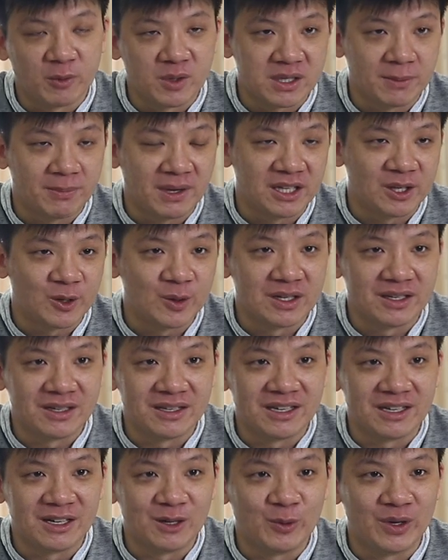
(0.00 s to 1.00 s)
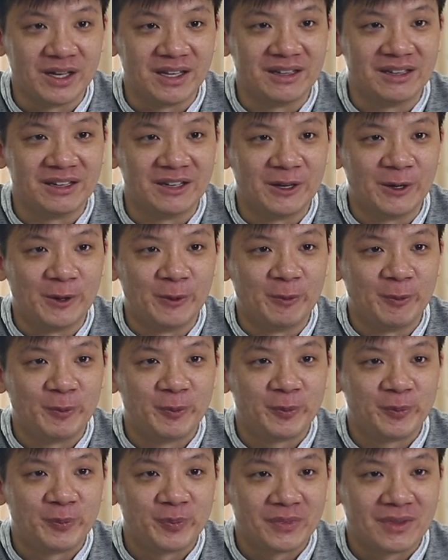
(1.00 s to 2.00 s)
was a particular year when
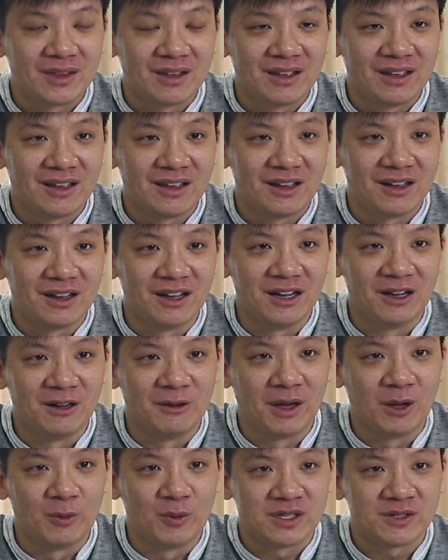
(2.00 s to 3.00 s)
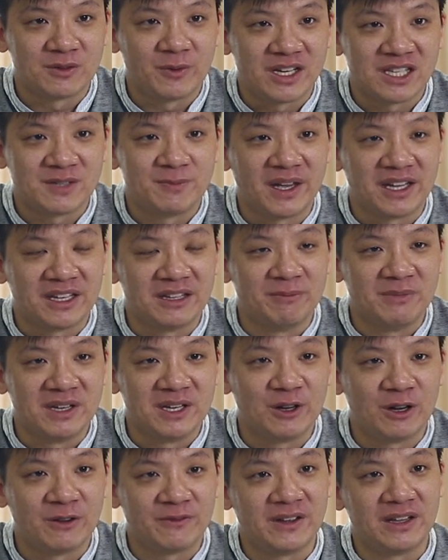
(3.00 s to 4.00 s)
I was right smack in the
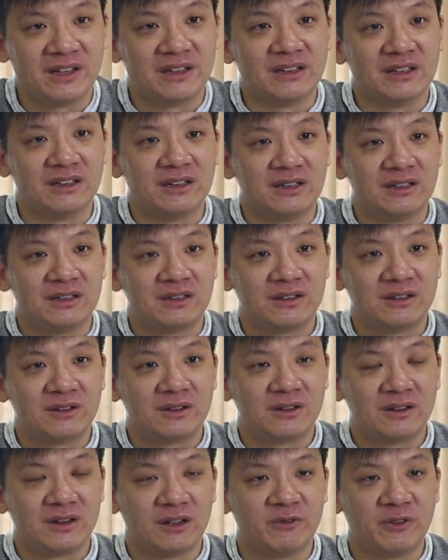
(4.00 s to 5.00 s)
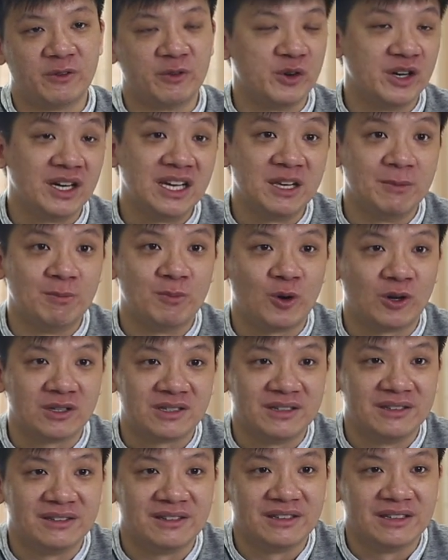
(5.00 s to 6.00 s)
middle of a really
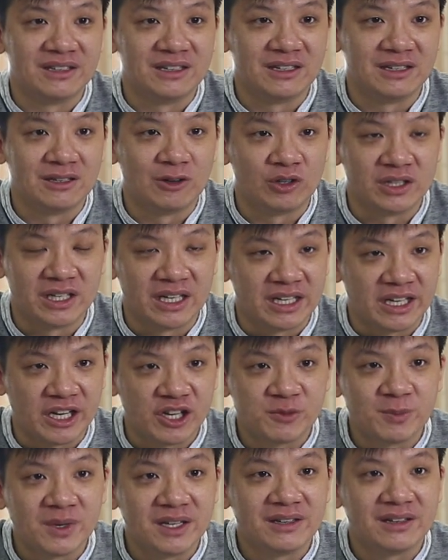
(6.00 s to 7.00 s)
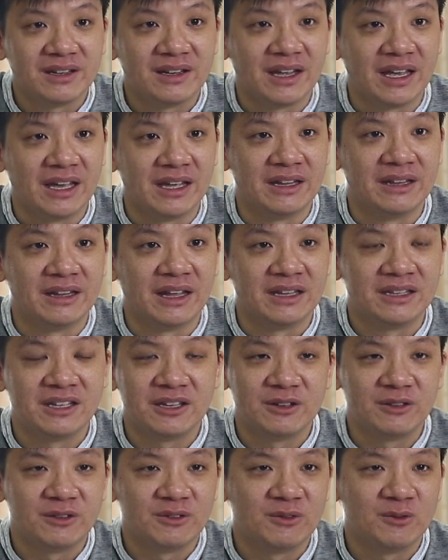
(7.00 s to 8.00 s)
important audit engagement, and I
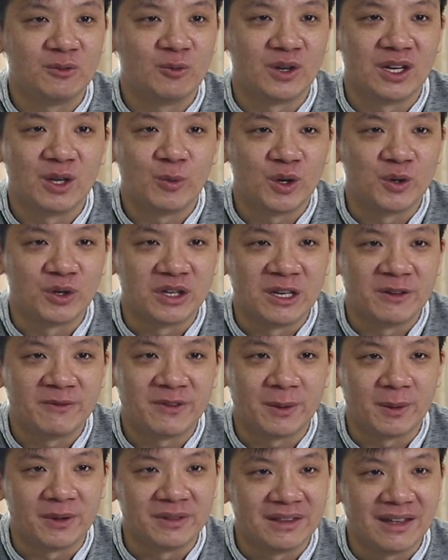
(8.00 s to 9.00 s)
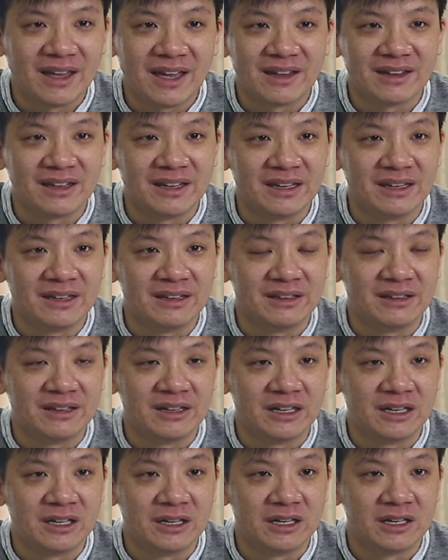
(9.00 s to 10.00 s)
didn't really want to give up on that, and
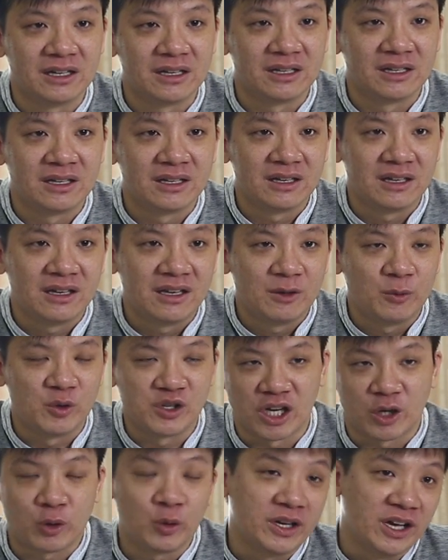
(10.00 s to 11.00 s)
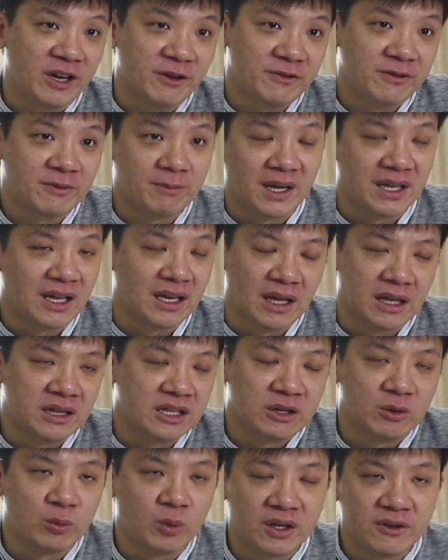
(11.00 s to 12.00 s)
which I could have, but I didn't